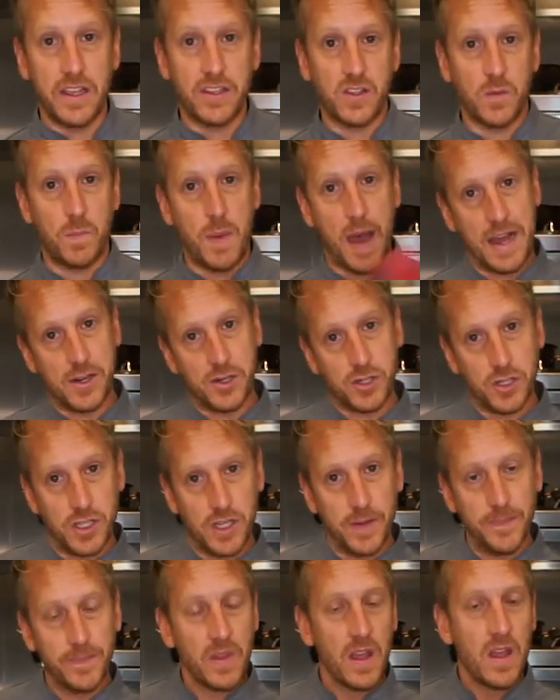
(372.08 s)

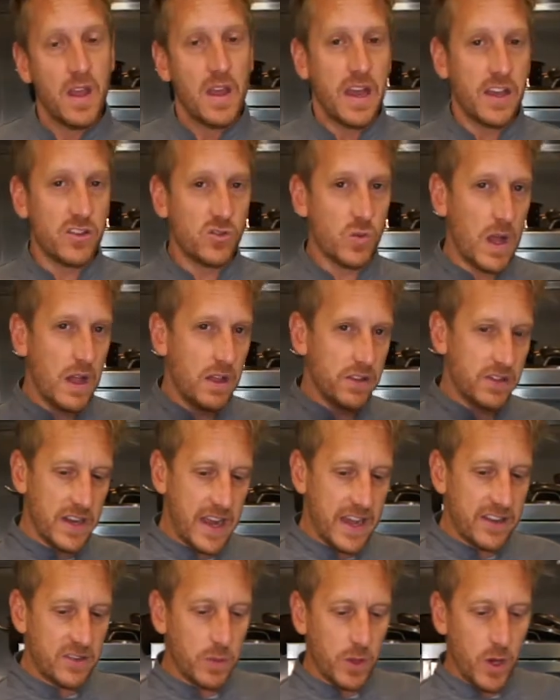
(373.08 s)
spatula, as well as a
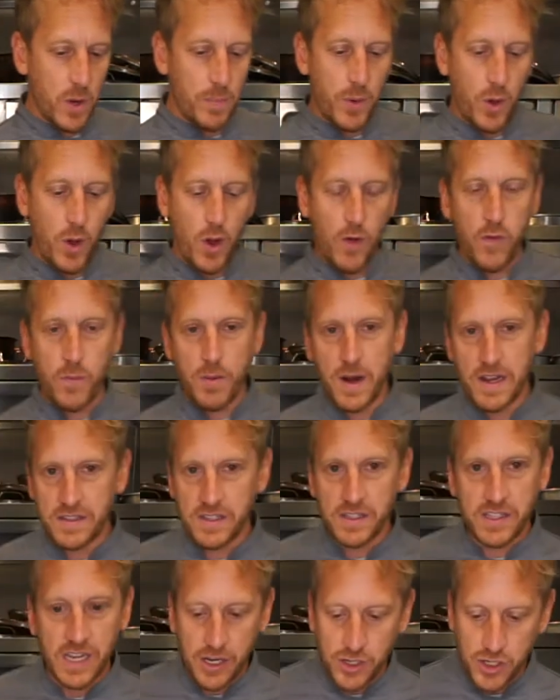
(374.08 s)
nice little bowl for
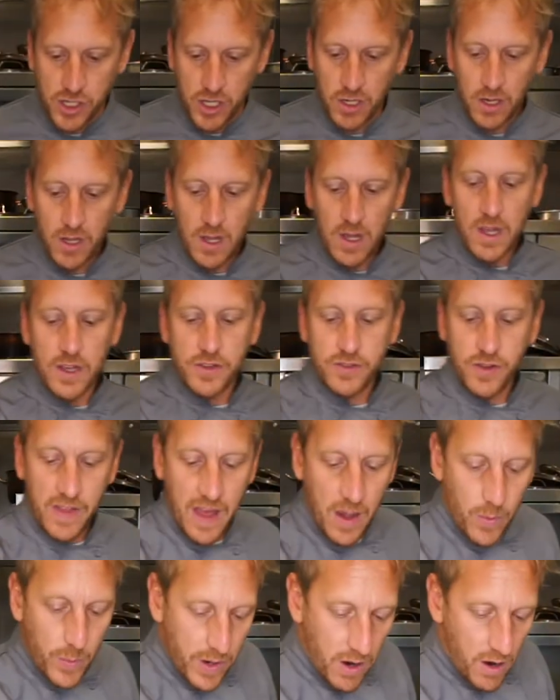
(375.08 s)
presentation so
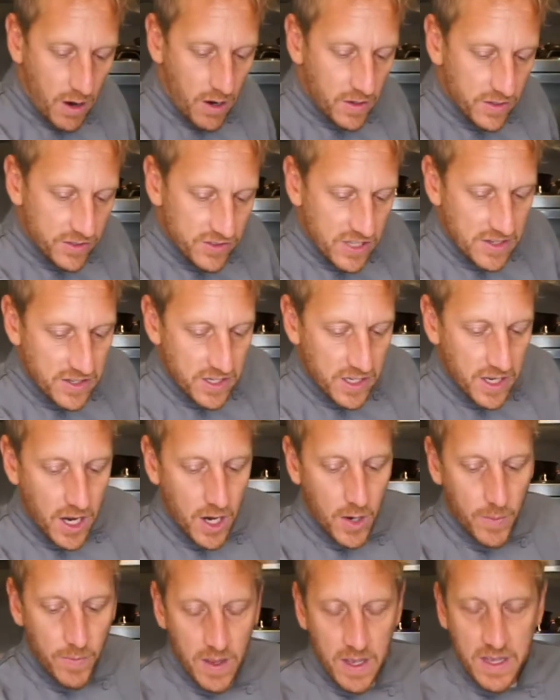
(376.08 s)
that we are all set to
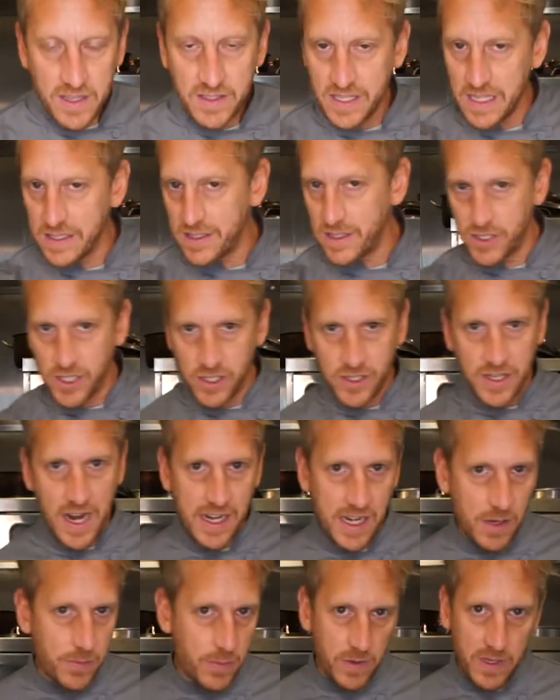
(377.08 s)
go. Since this does not
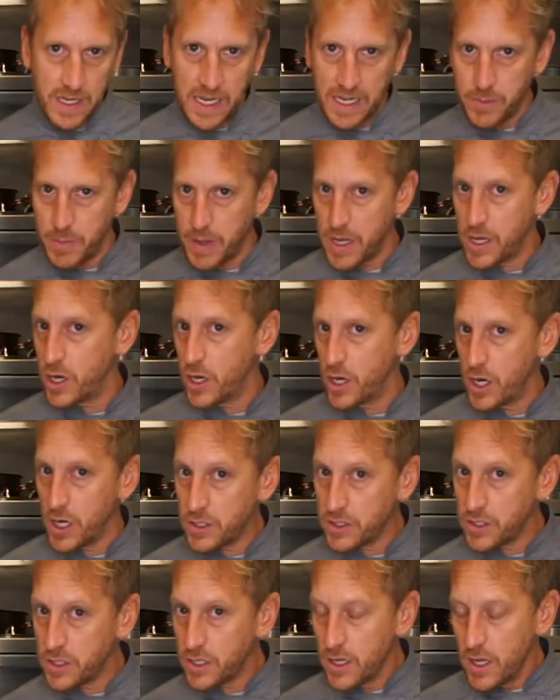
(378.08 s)
need to be
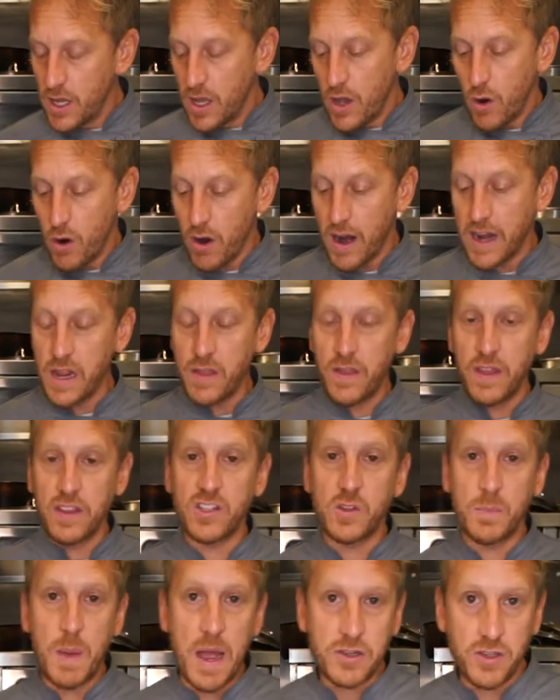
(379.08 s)
cooked or anything
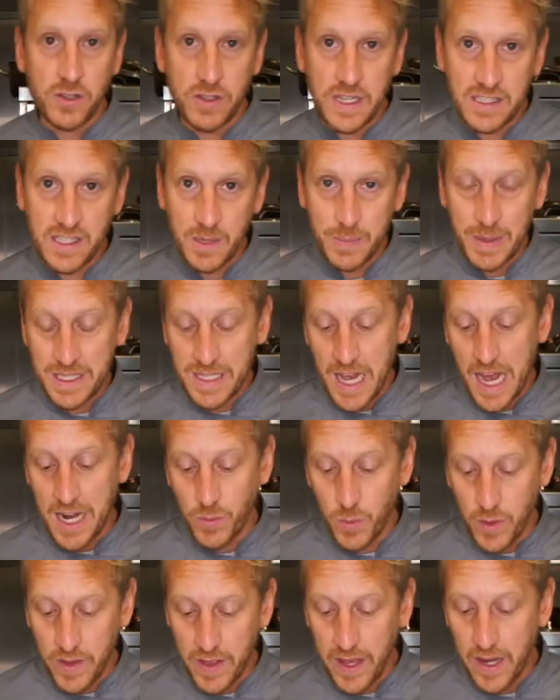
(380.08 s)
special needs to be done
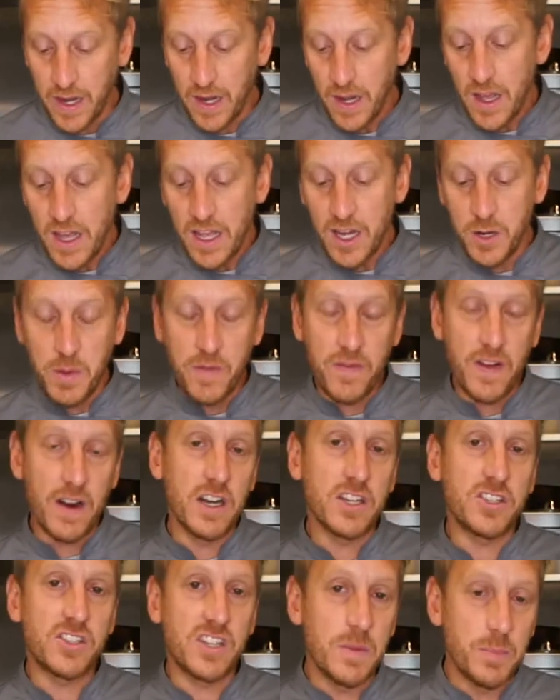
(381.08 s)
with it, it'll be very
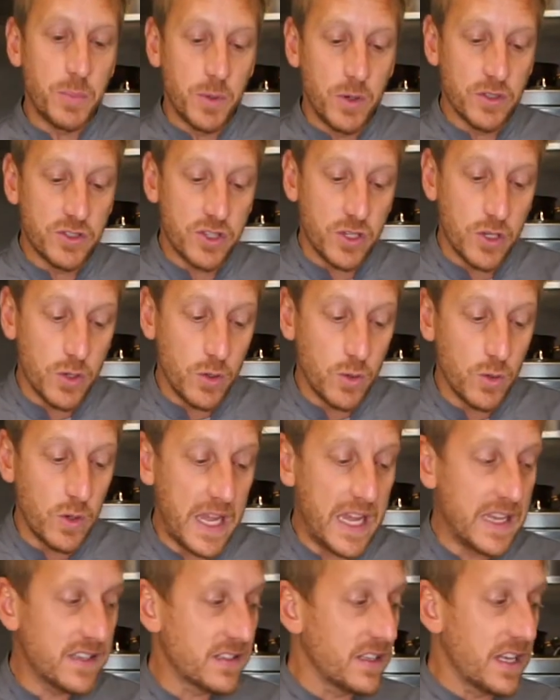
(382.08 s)
simple to
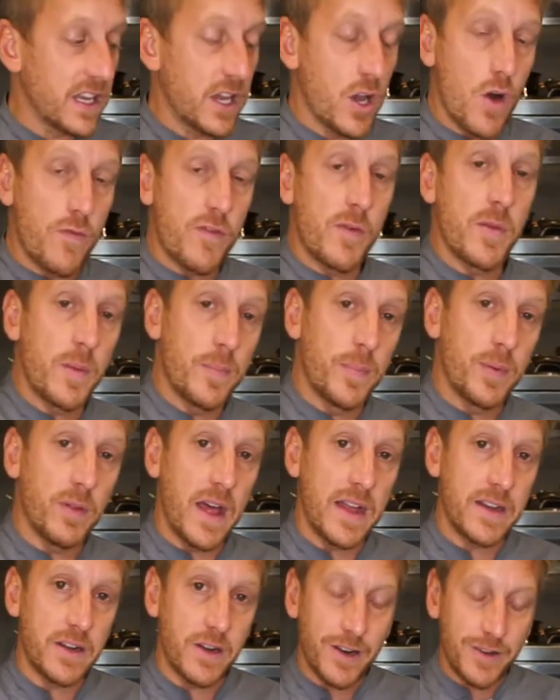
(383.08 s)
easily go from the
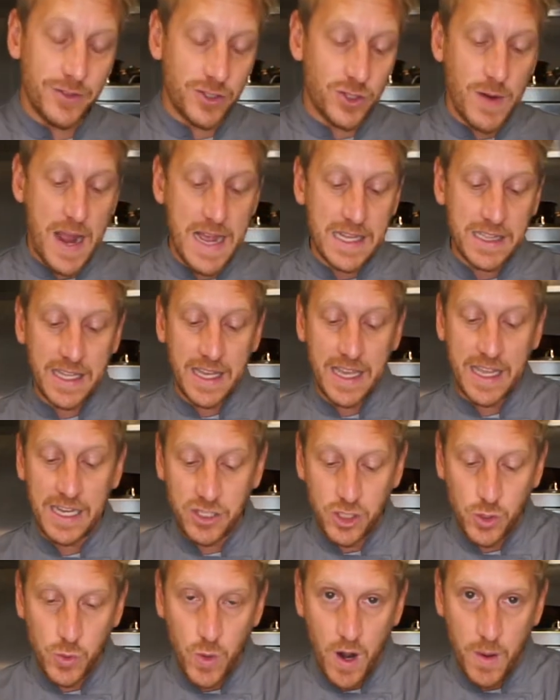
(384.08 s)
blender directly
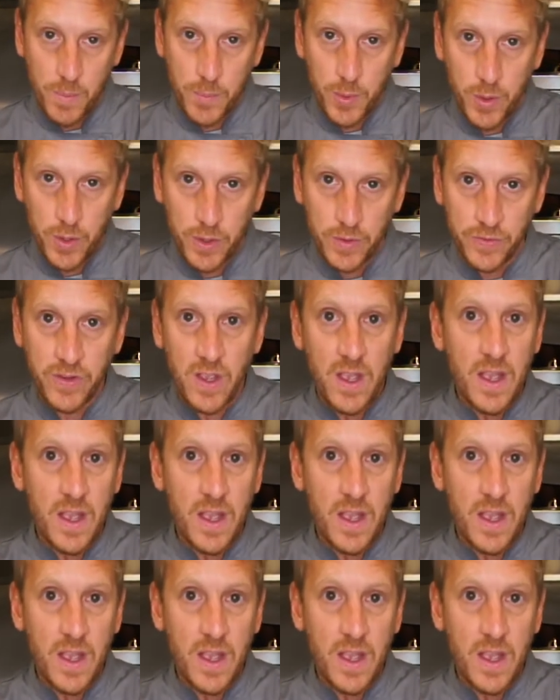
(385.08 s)
into our bowls.